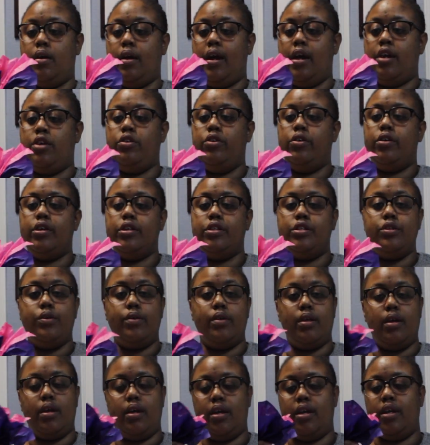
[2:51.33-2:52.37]
And you could do
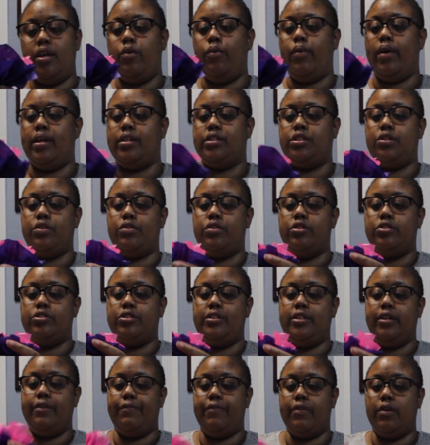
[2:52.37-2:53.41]
it any way. So there's
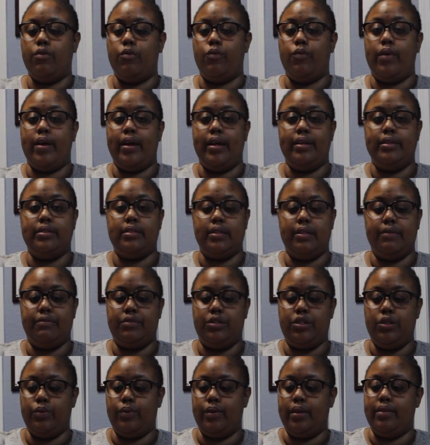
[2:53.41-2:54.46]
different ways of
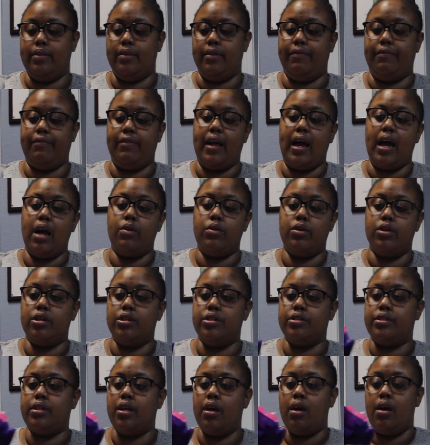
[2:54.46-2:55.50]
doing the
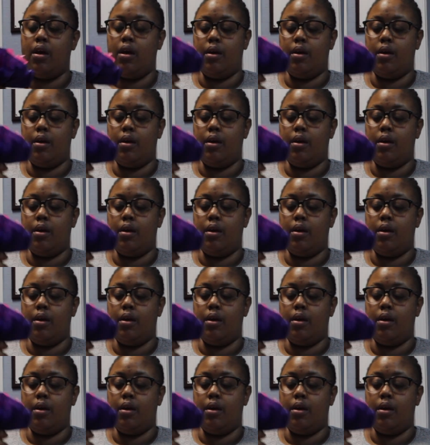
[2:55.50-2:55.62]
flowers.